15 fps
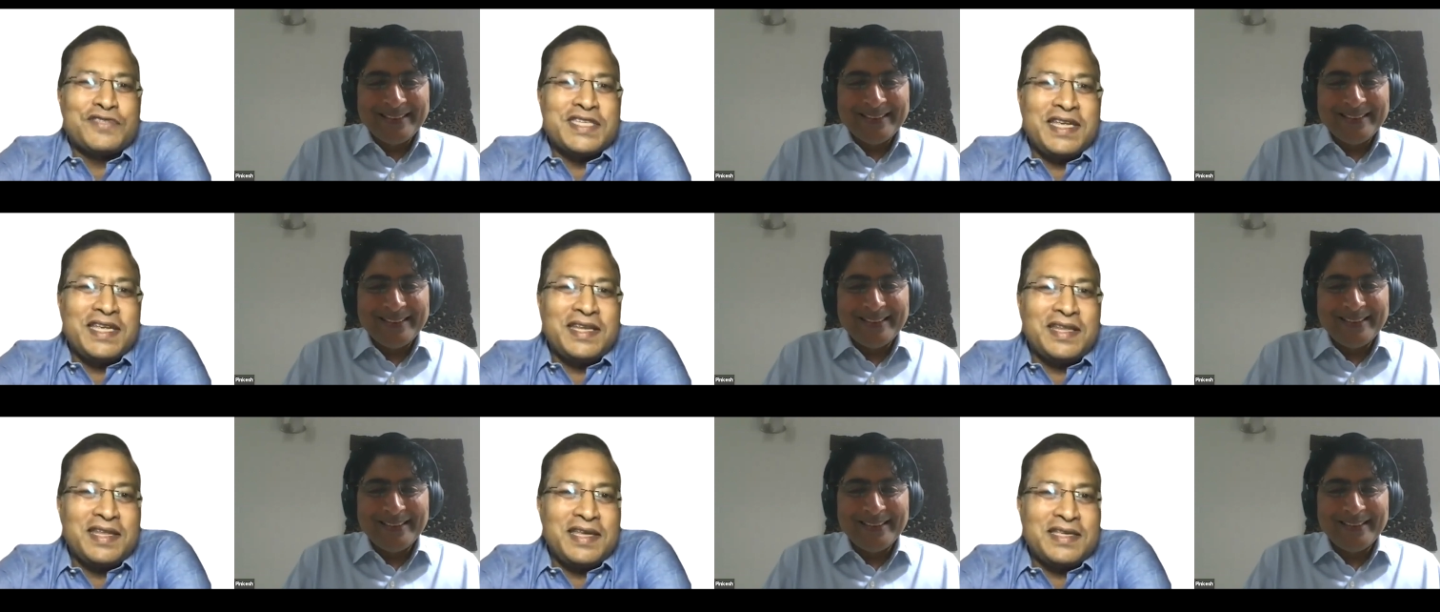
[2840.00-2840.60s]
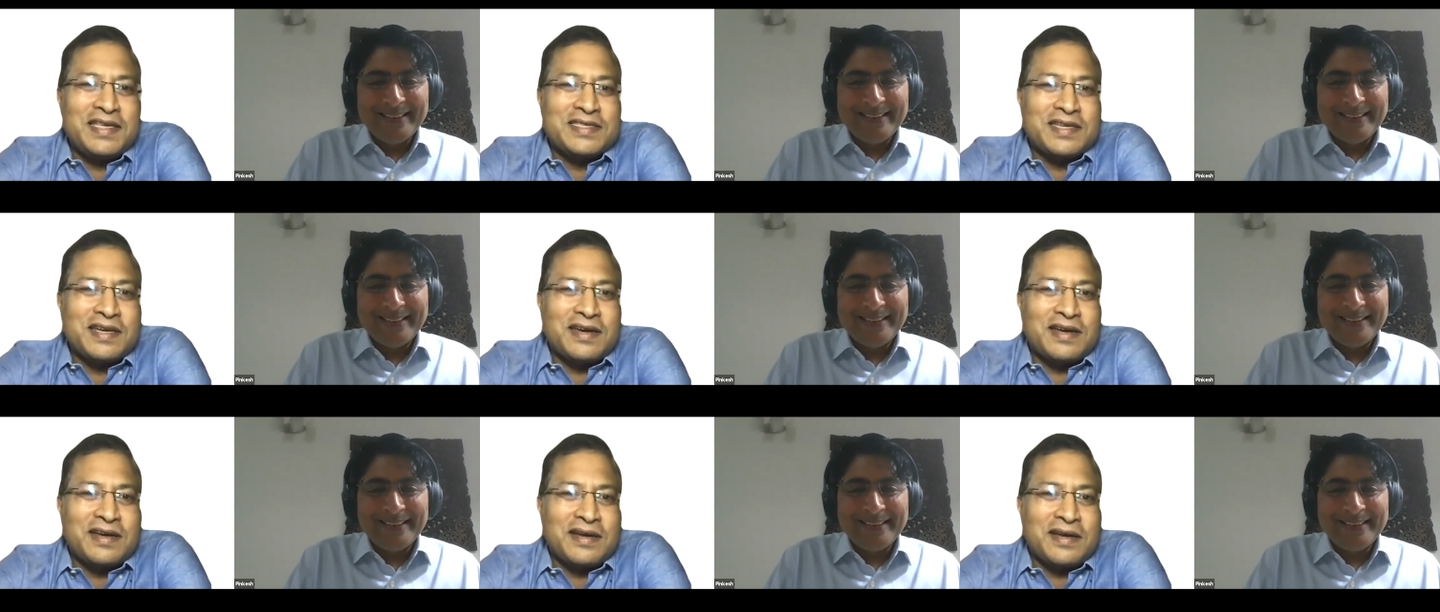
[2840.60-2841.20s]
Speaker 1: seen these
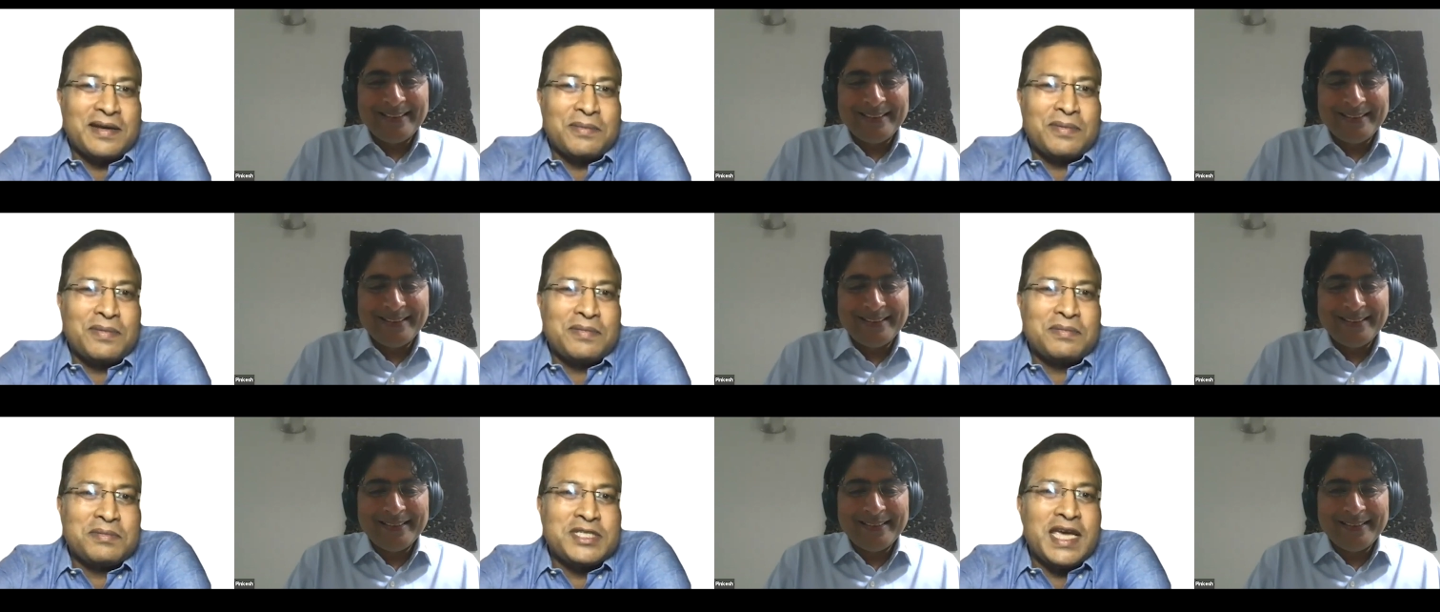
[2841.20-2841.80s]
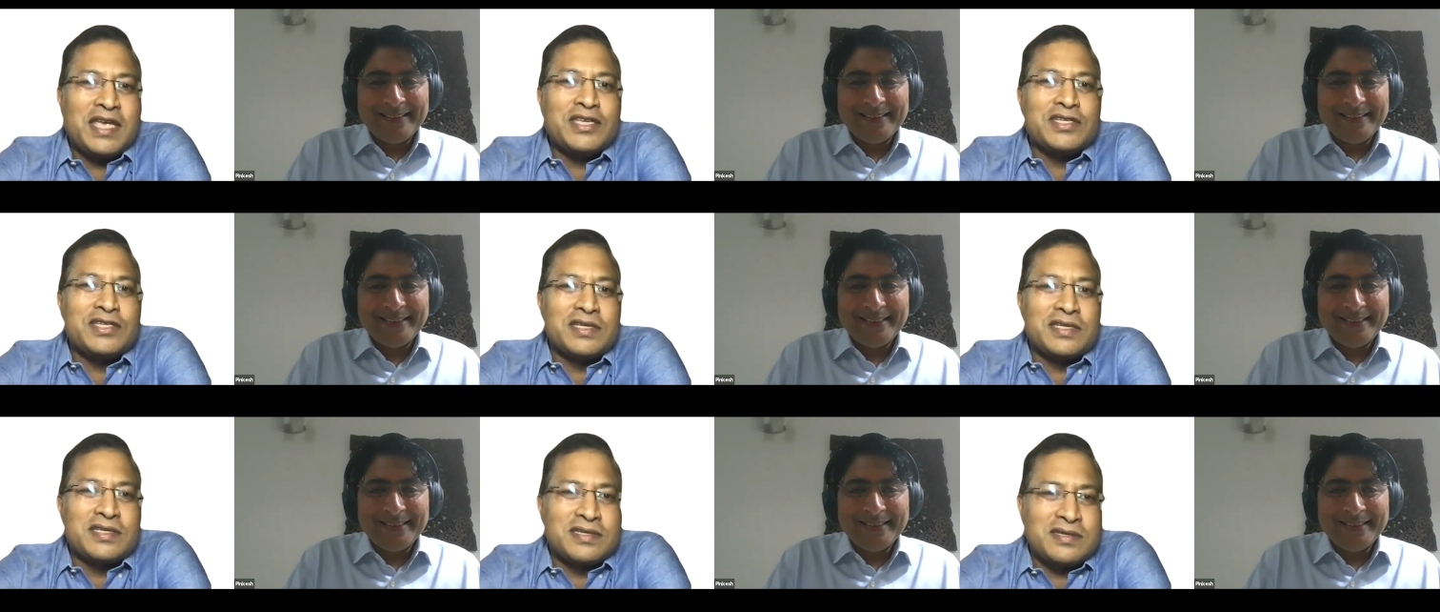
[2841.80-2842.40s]
uh,
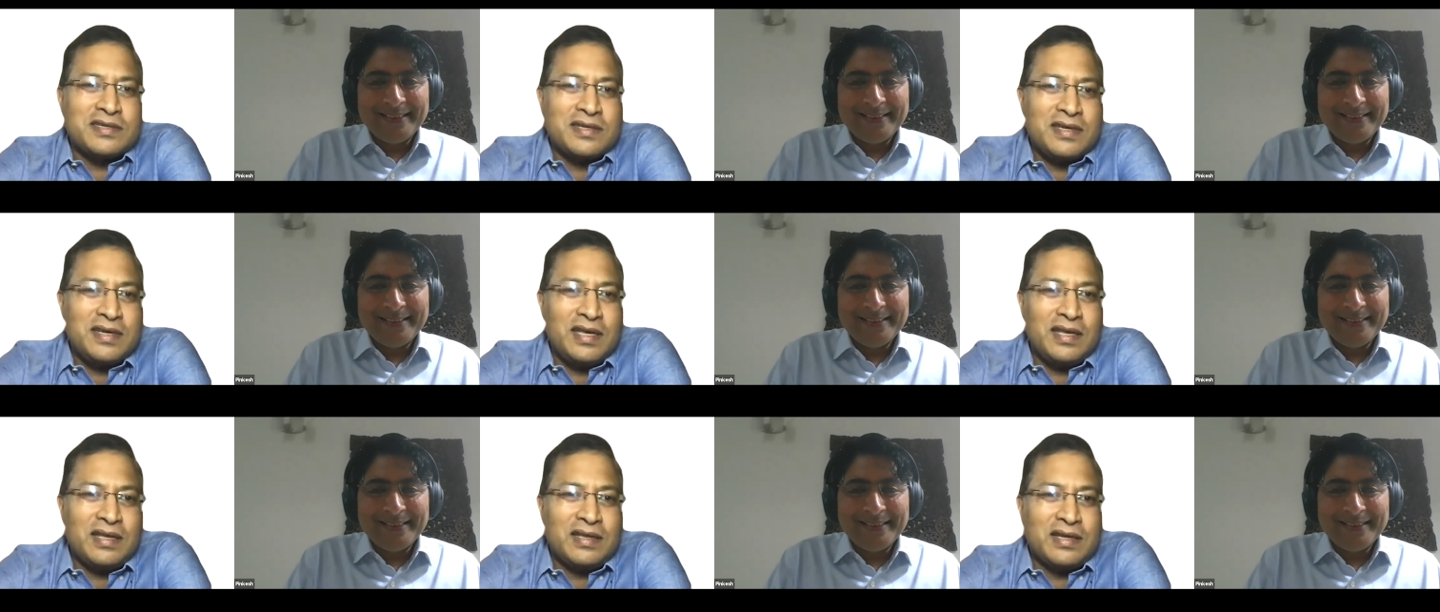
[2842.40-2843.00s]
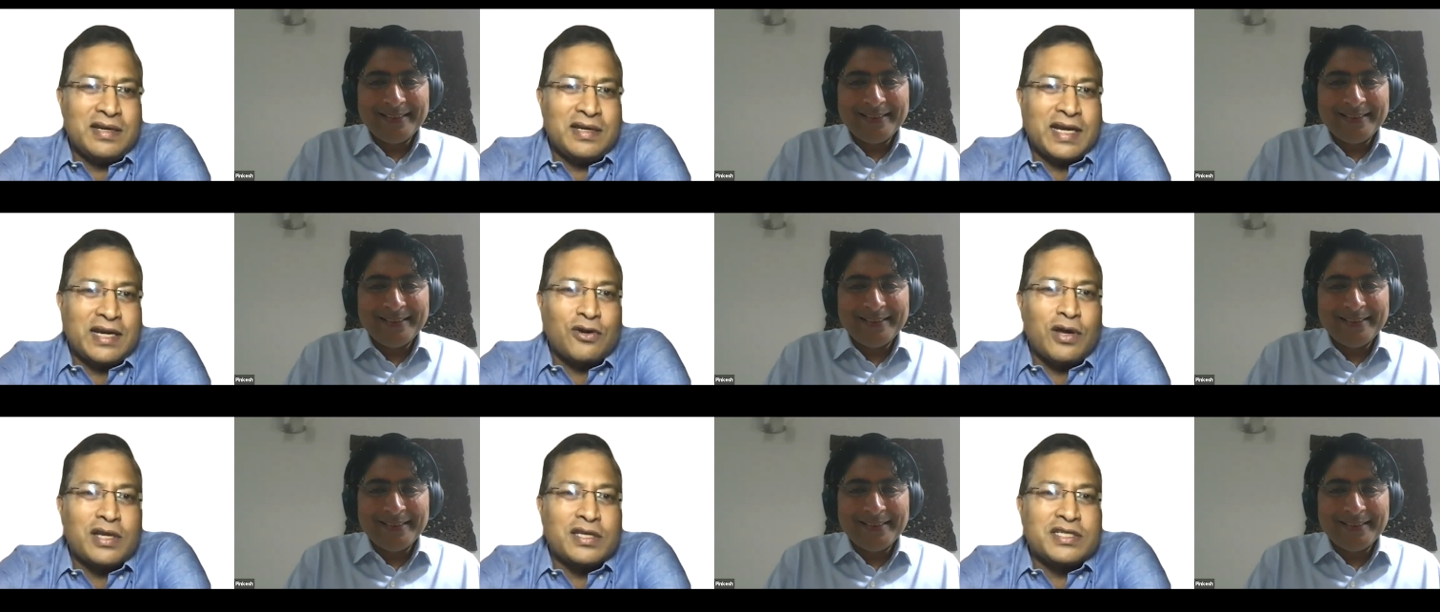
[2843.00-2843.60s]
changes in the
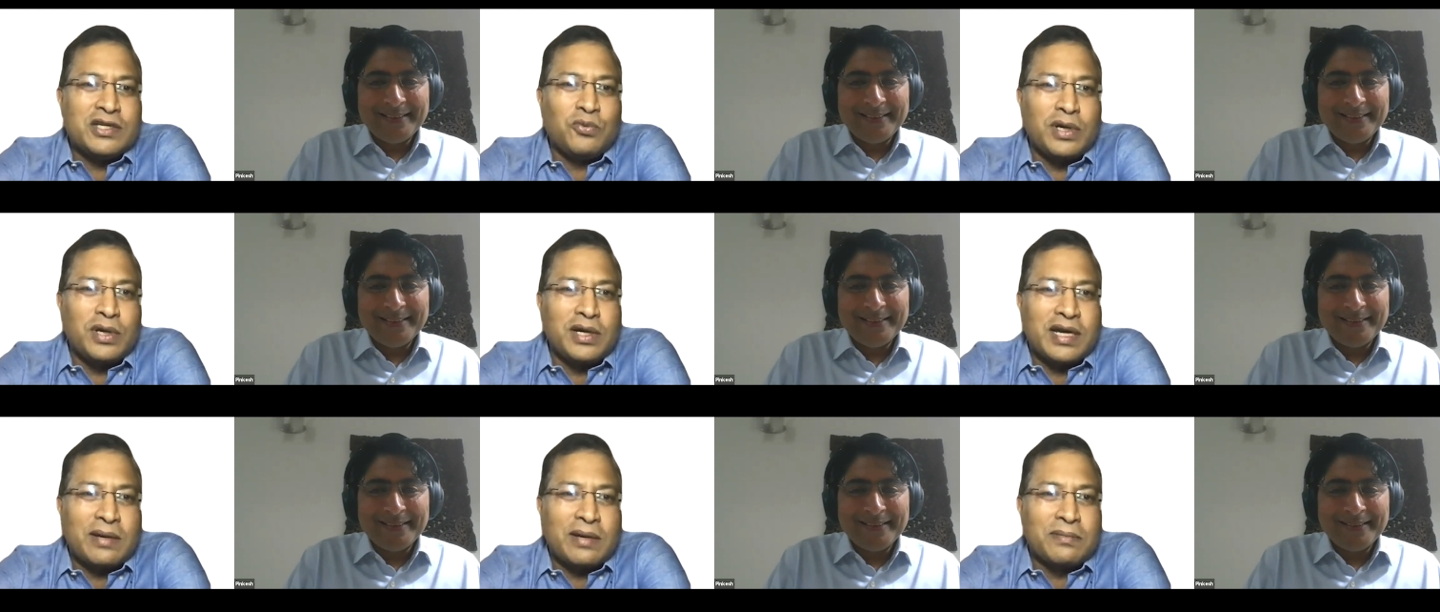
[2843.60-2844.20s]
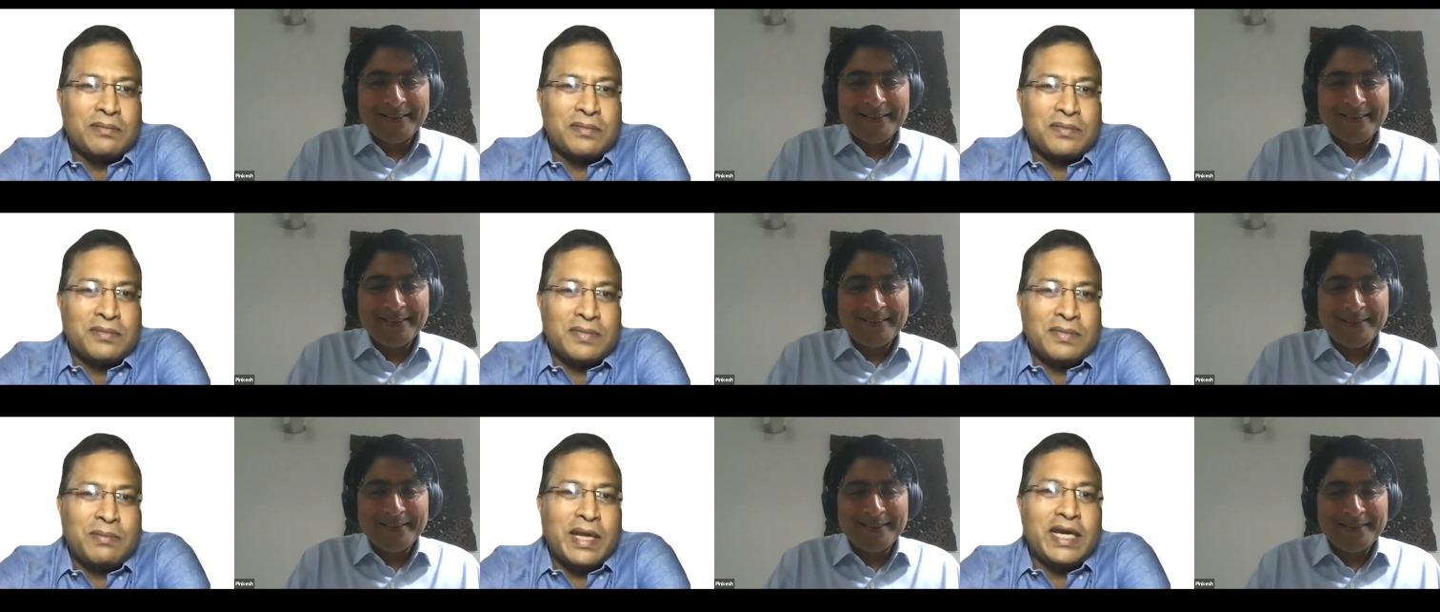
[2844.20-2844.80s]
technology world come
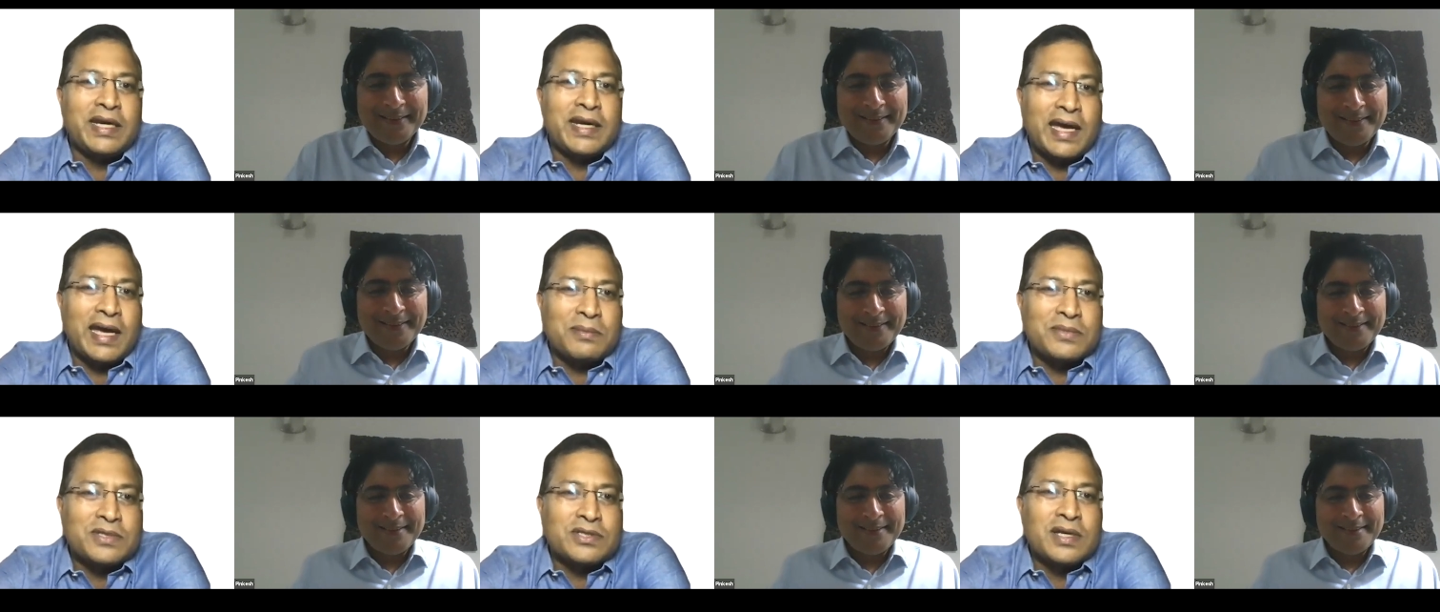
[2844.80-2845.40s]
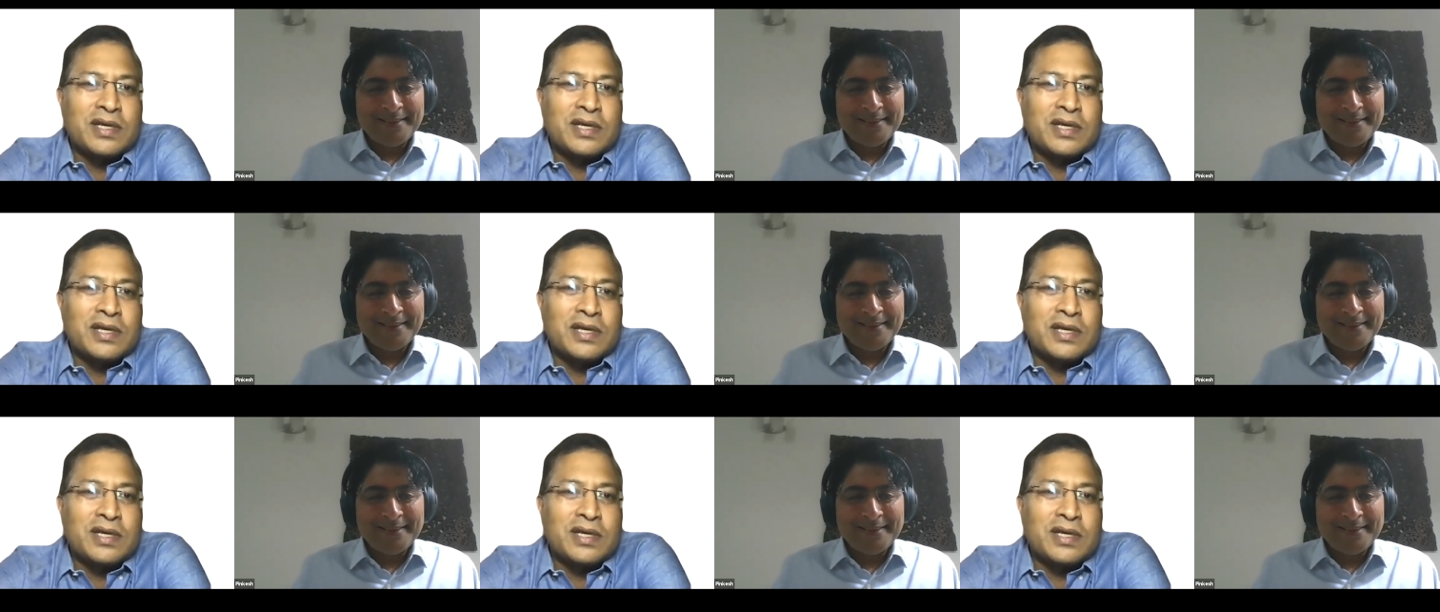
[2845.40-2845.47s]
many times.